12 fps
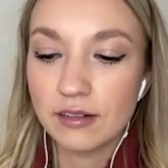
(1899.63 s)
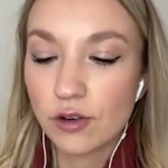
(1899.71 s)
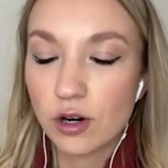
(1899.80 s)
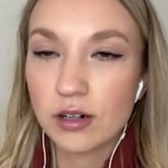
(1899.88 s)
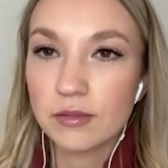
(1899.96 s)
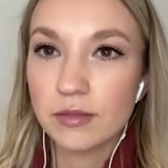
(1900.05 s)

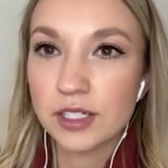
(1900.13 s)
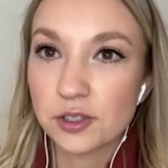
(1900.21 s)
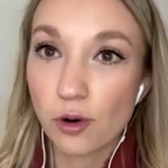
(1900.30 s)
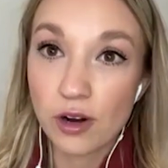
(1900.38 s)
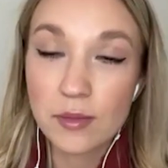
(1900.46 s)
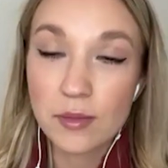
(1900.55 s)
form a
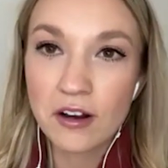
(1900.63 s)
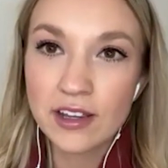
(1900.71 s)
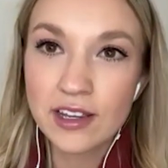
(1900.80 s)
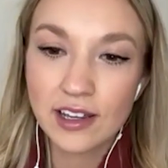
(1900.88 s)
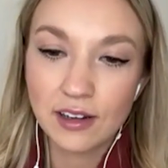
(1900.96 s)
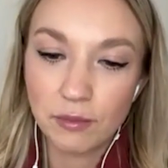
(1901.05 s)
story about
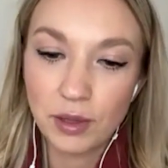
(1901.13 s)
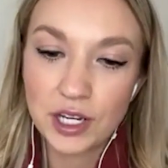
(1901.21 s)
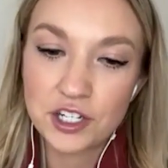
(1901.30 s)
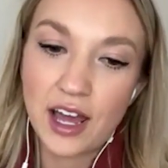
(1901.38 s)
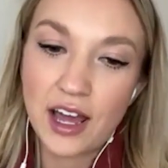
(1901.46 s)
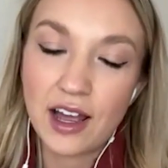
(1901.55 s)
it and
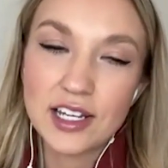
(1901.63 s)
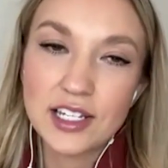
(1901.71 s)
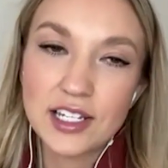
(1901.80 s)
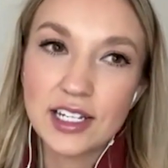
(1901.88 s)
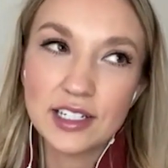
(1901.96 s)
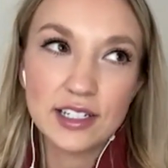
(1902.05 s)
pitch that
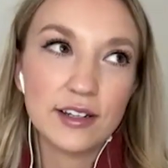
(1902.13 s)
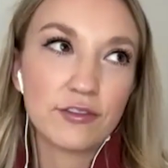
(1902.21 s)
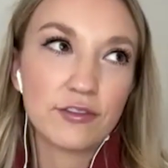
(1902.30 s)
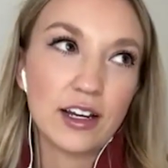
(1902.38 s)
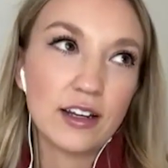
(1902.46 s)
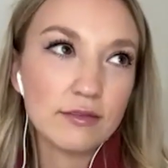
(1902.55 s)
idea to
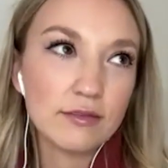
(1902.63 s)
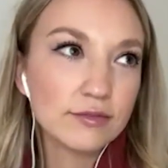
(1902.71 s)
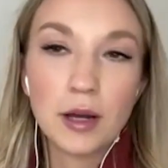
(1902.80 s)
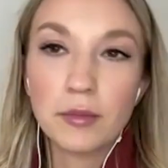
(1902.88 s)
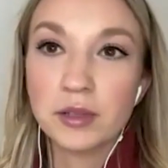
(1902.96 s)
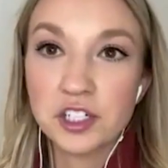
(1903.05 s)
different
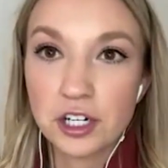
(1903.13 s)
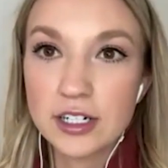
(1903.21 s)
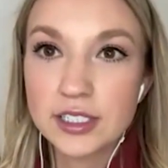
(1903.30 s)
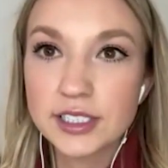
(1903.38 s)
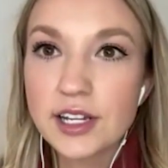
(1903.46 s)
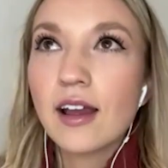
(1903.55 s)

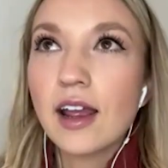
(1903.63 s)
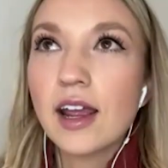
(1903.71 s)
publishers.